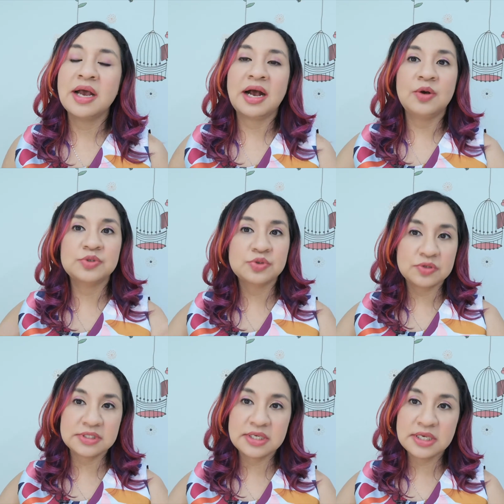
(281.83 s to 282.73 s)

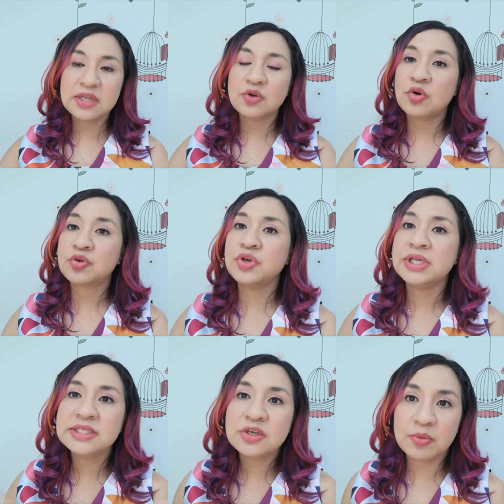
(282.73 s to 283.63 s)
outsourcing it or
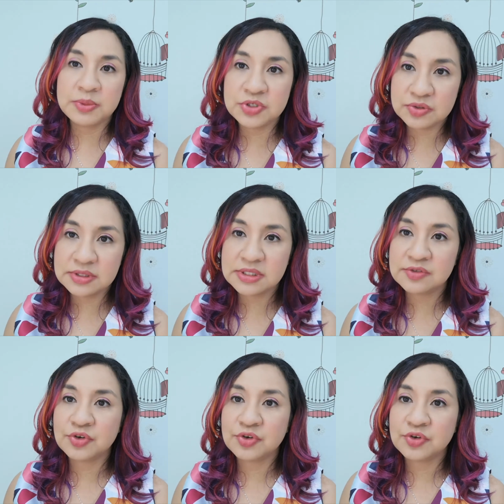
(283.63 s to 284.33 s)
creating opportunities